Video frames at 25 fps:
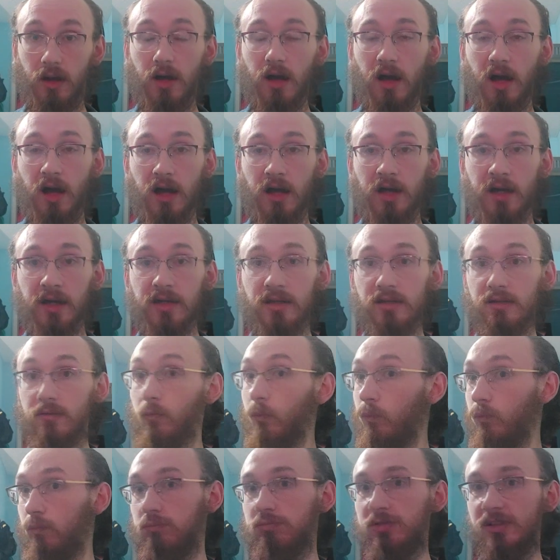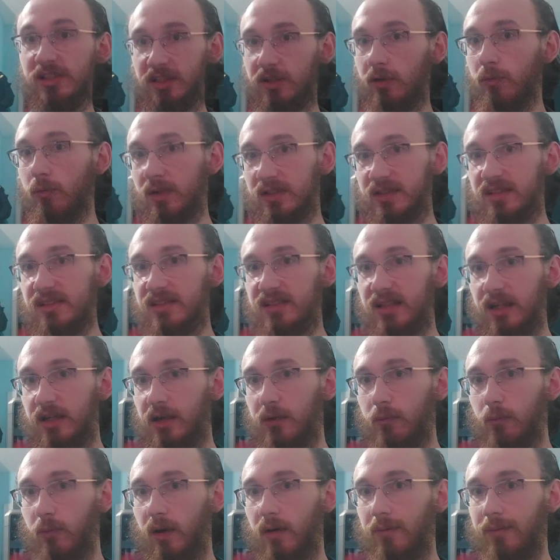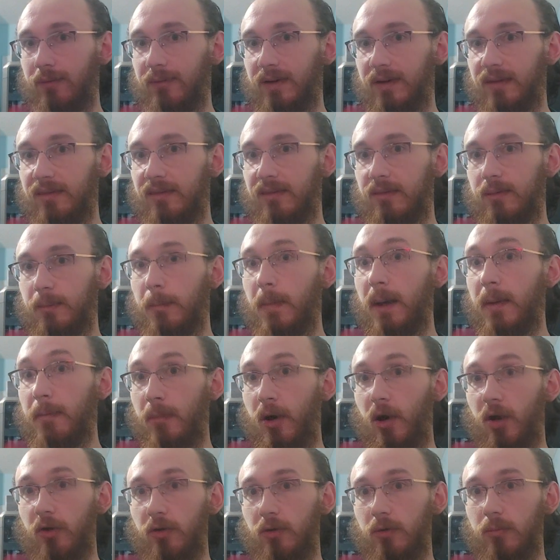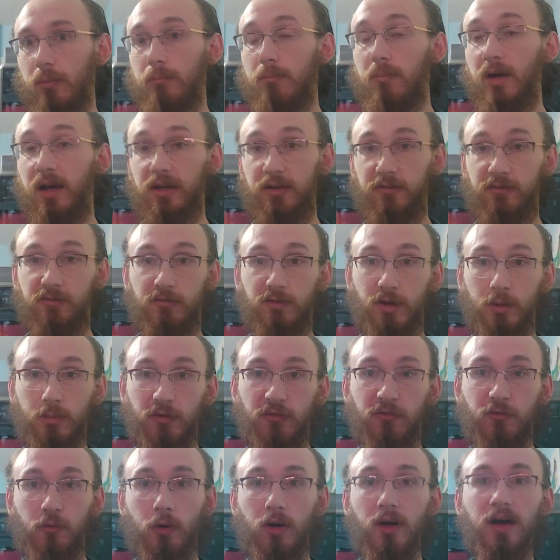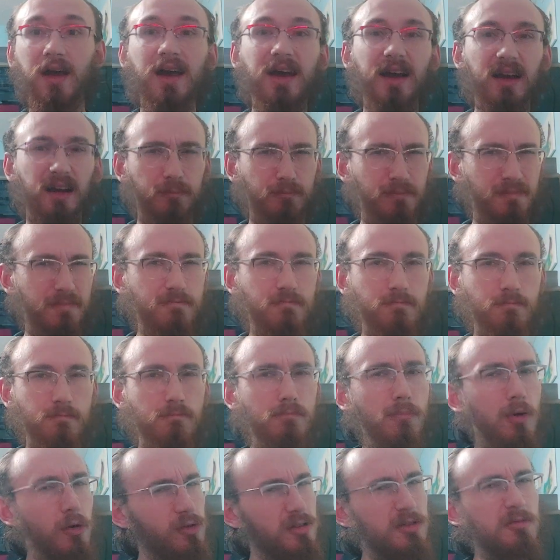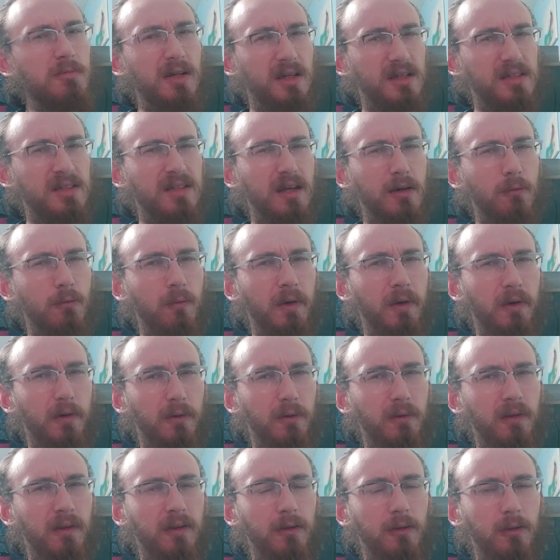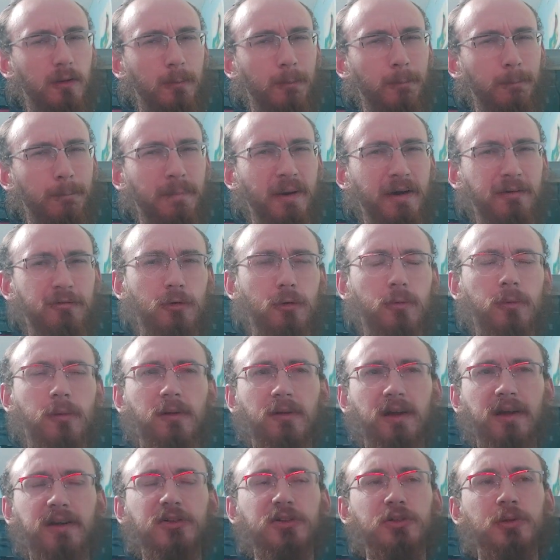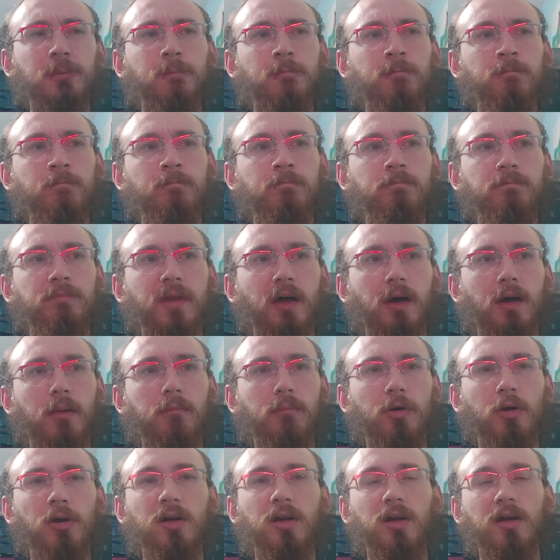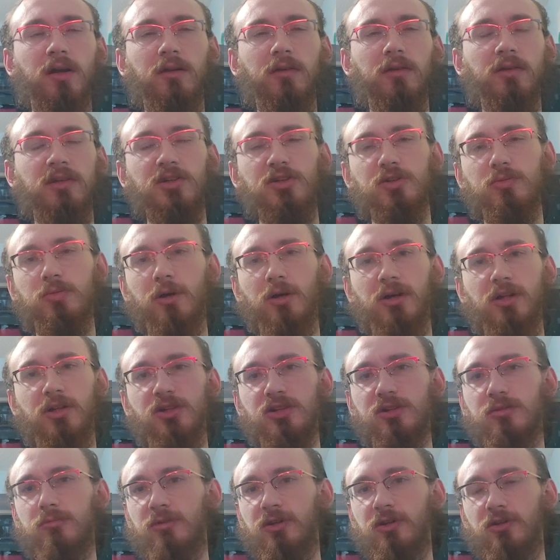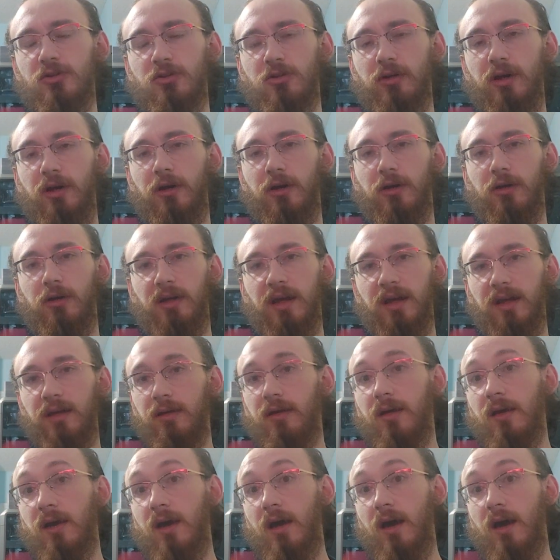I still wasn't sitting well with my model, my number 4, mostly because of that weird little bevel glitch. Probably not a glitch, probably just user error again.